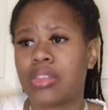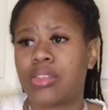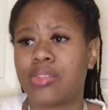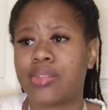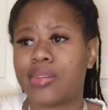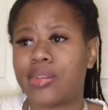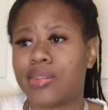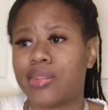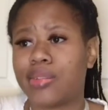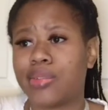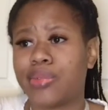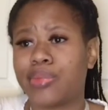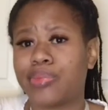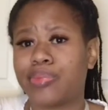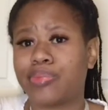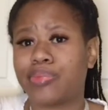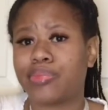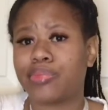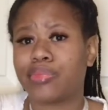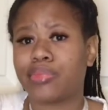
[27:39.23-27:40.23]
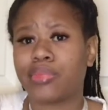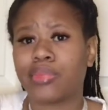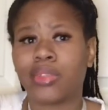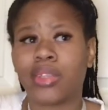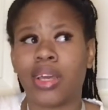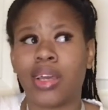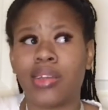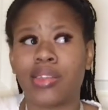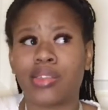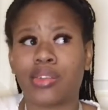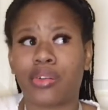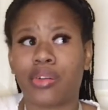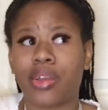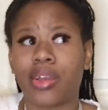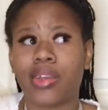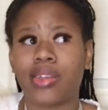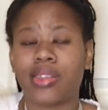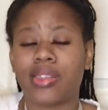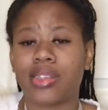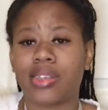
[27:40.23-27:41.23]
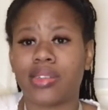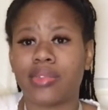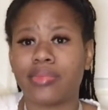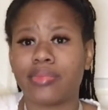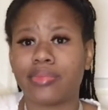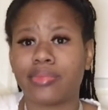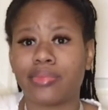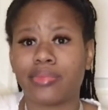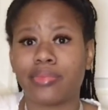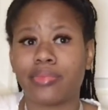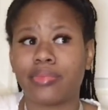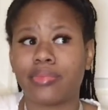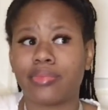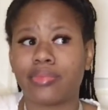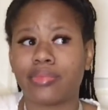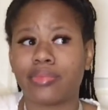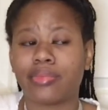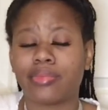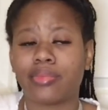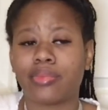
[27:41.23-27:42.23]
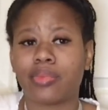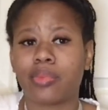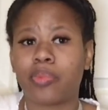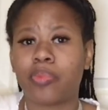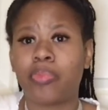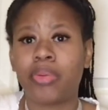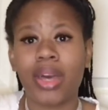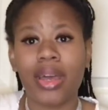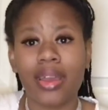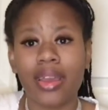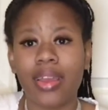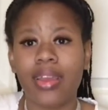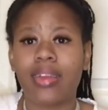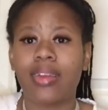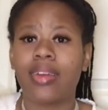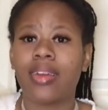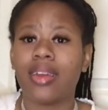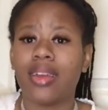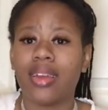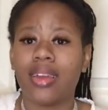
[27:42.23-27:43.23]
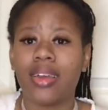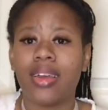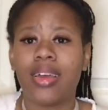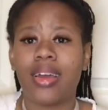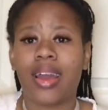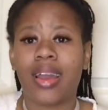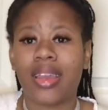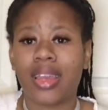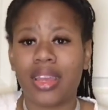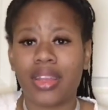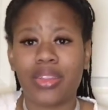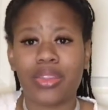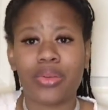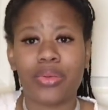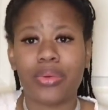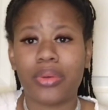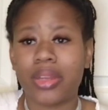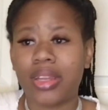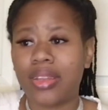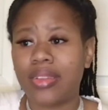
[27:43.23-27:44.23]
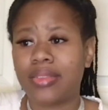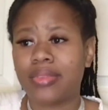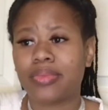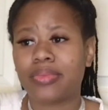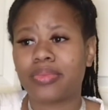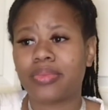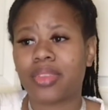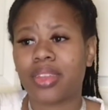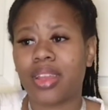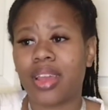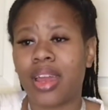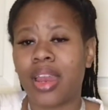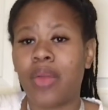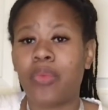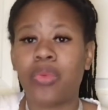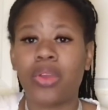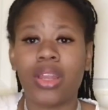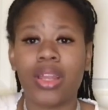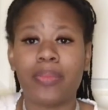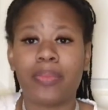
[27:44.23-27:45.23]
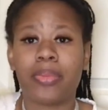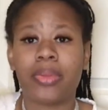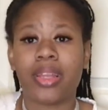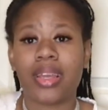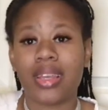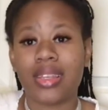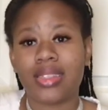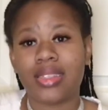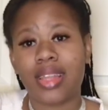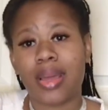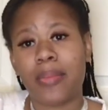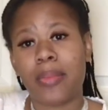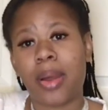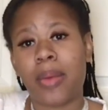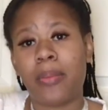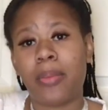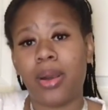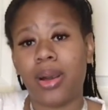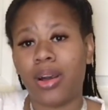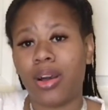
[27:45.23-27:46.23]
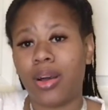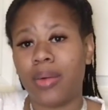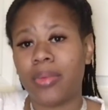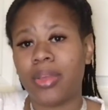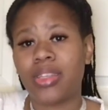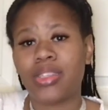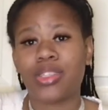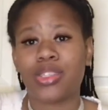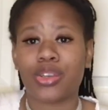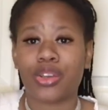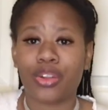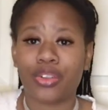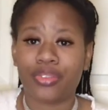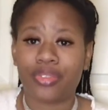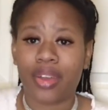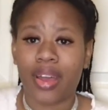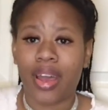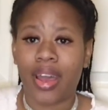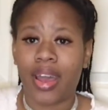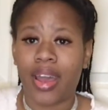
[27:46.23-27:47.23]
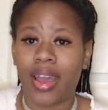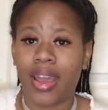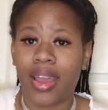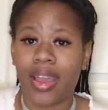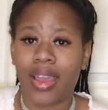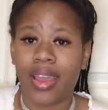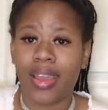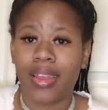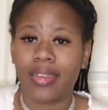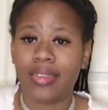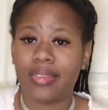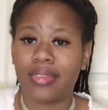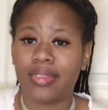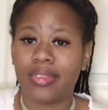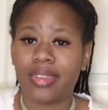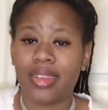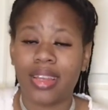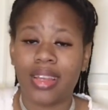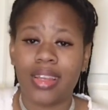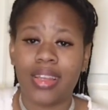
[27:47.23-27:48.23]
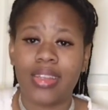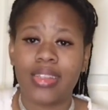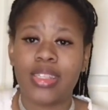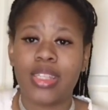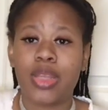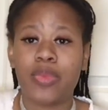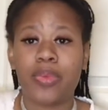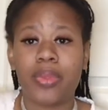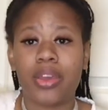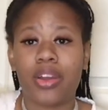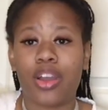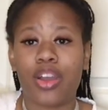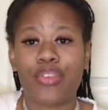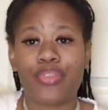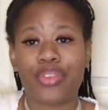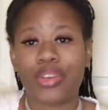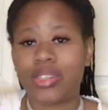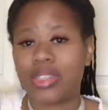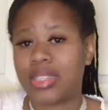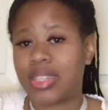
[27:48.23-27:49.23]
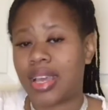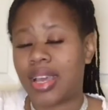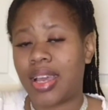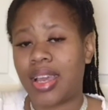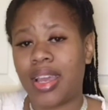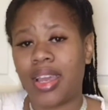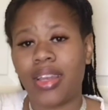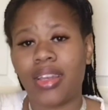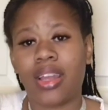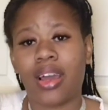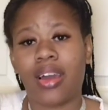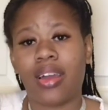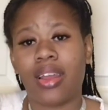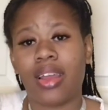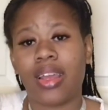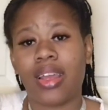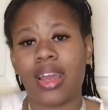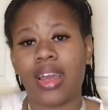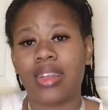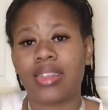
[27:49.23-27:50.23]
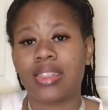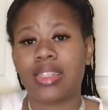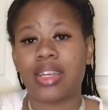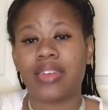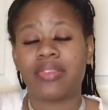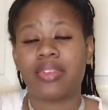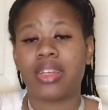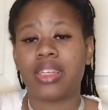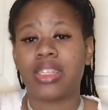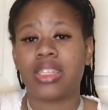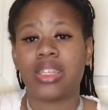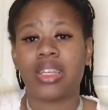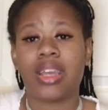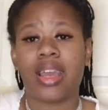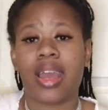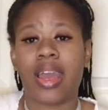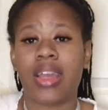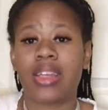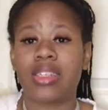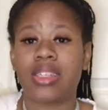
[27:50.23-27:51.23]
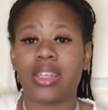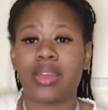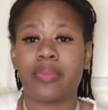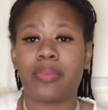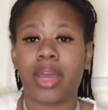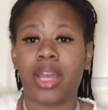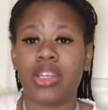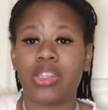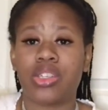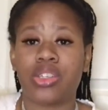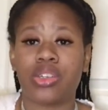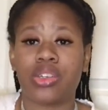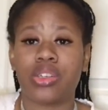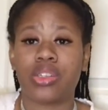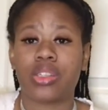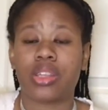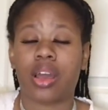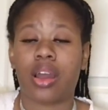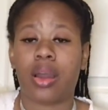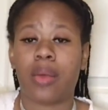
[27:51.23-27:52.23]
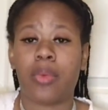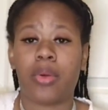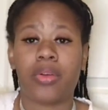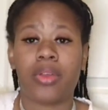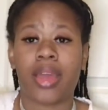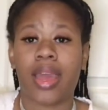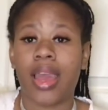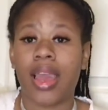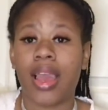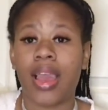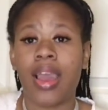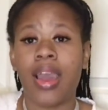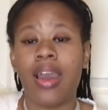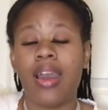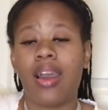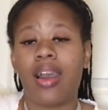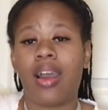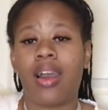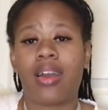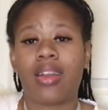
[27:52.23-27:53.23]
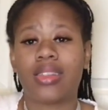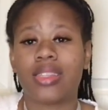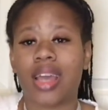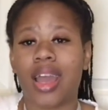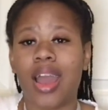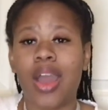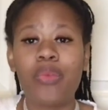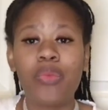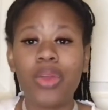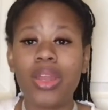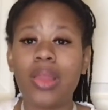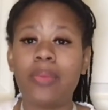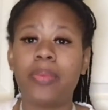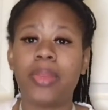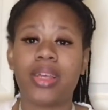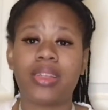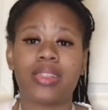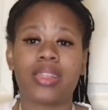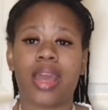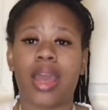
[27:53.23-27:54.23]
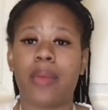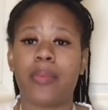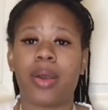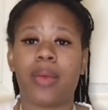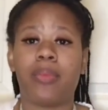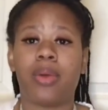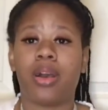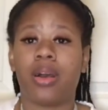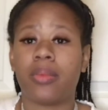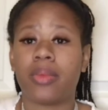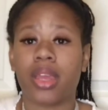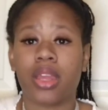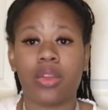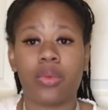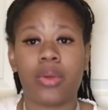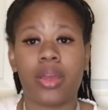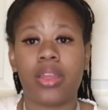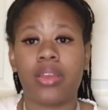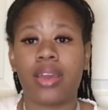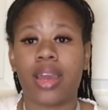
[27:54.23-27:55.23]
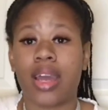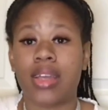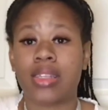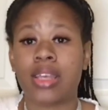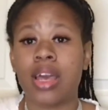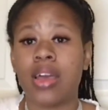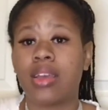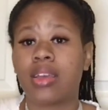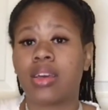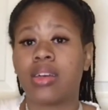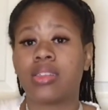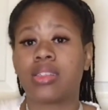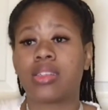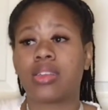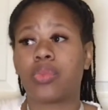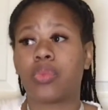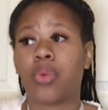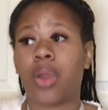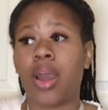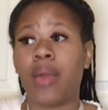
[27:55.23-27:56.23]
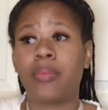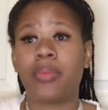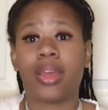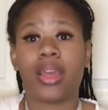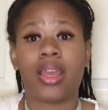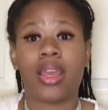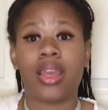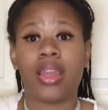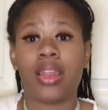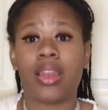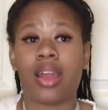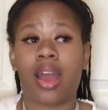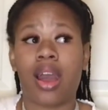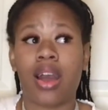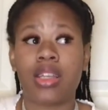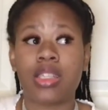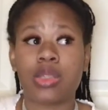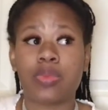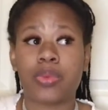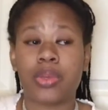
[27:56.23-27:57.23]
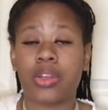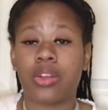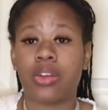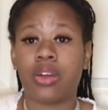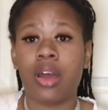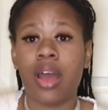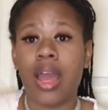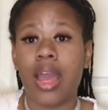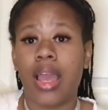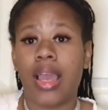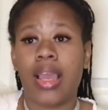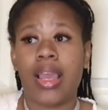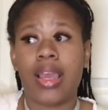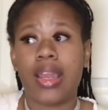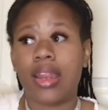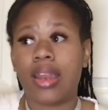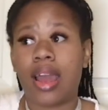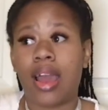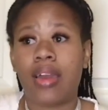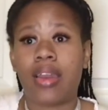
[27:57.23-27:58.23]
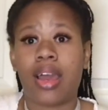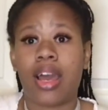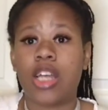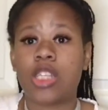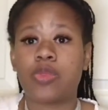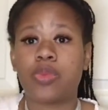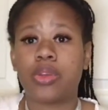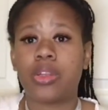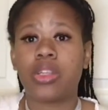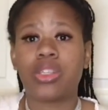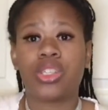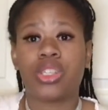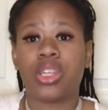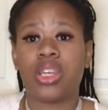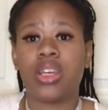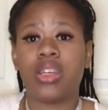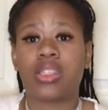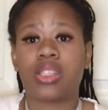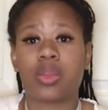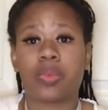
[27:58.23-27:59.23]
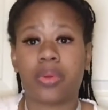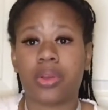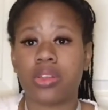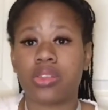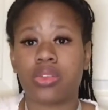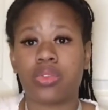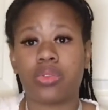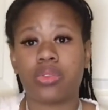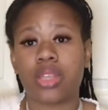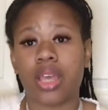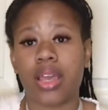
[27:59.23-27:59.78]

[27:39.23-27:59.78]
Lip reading: So, that's crazy. But I get through it, and I'm really blessed that my mom is certified in CPR, first aid, and all that kind of stuff, and she actually makes sure I'm okay all the time. I'm really blessed to have my mom anyway, you guys, because while I'm in and out the hospital, she is the person who